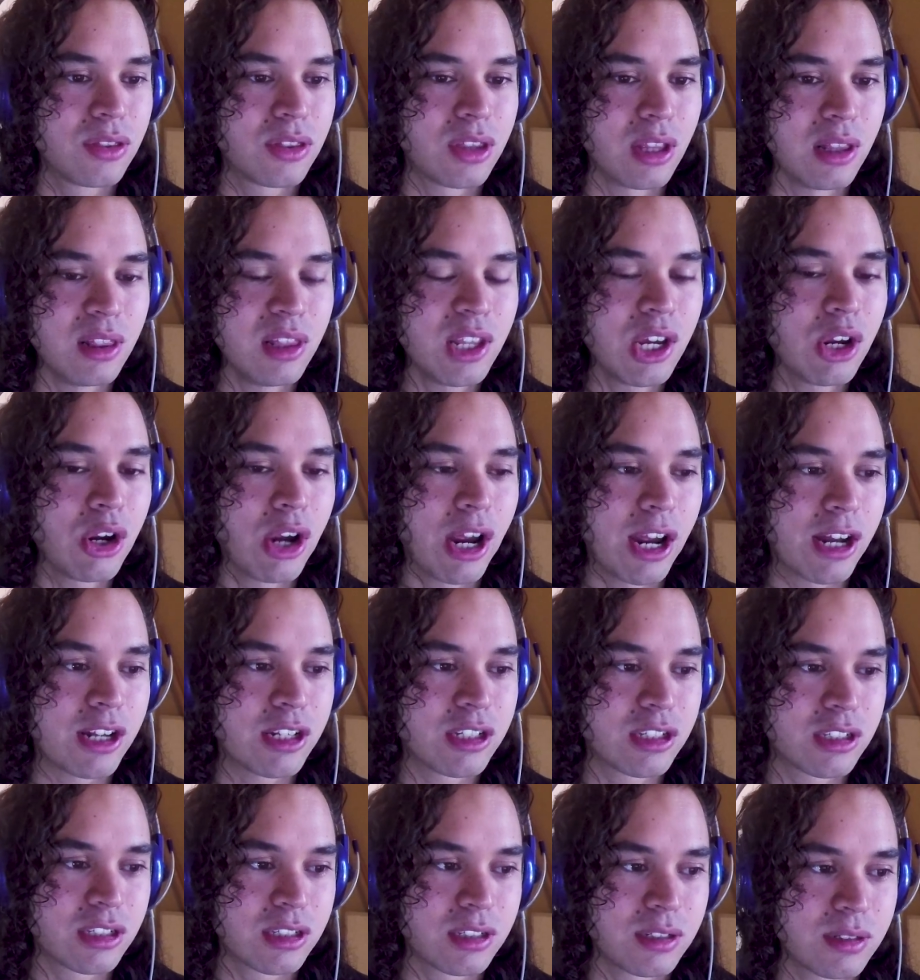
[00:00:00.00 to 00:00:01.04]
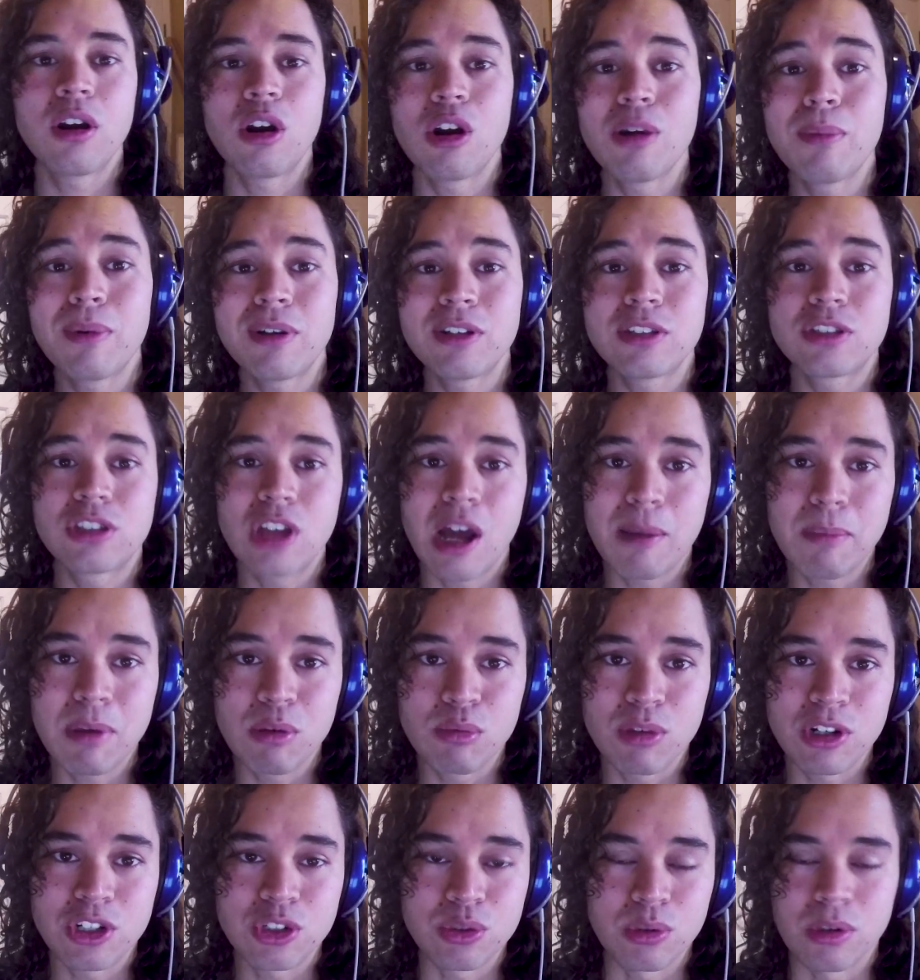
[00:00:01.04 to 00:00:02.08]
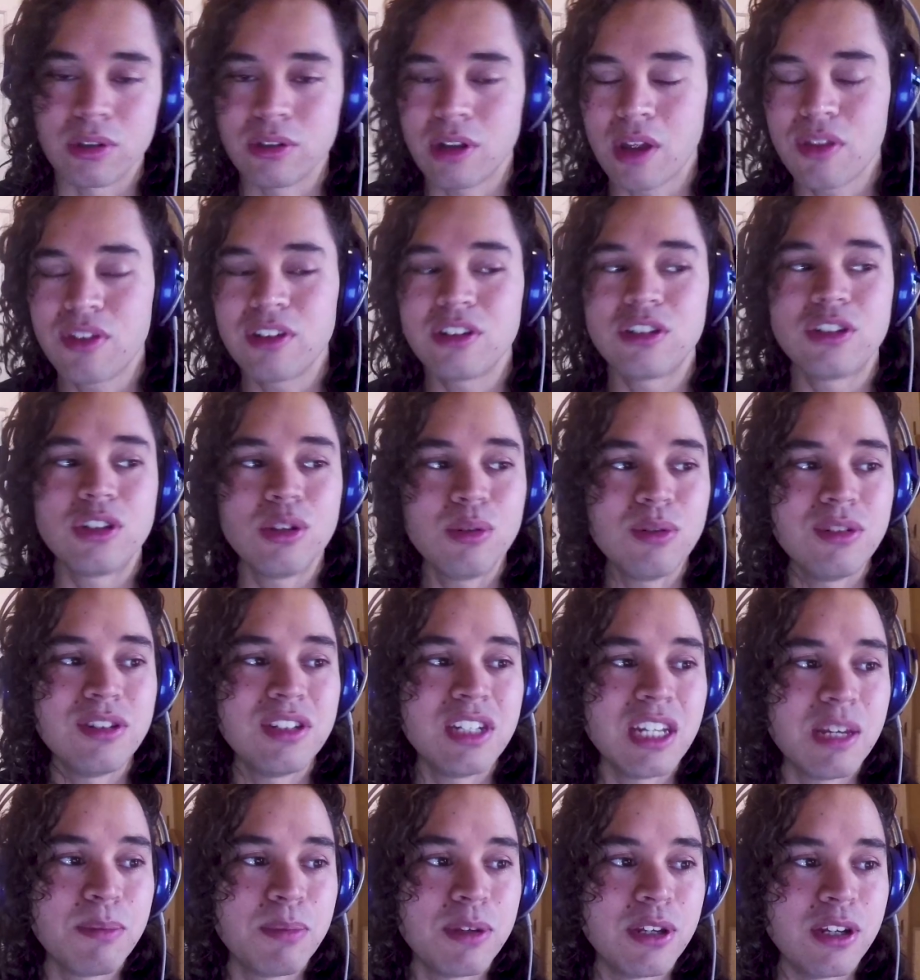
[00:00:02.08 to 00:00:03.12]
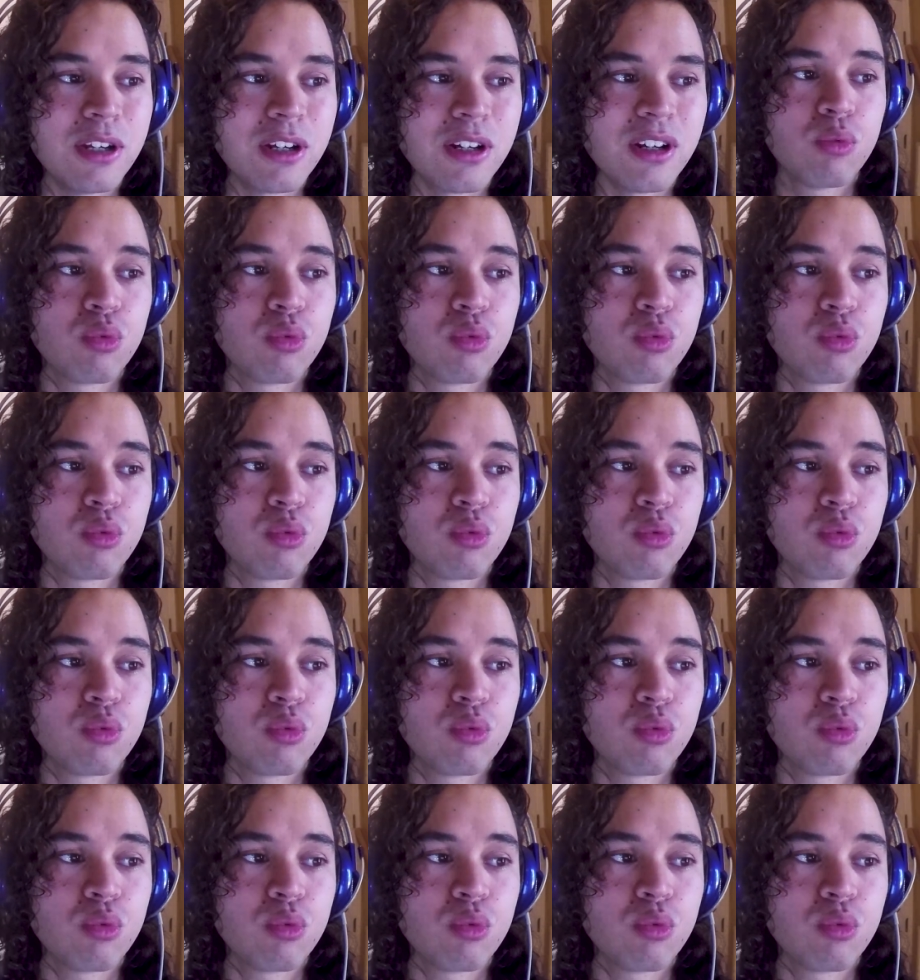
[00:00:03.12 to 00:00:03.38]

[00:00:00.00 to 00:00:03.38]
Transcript: The lyrics are about a zombie ritual, nothing too deep here.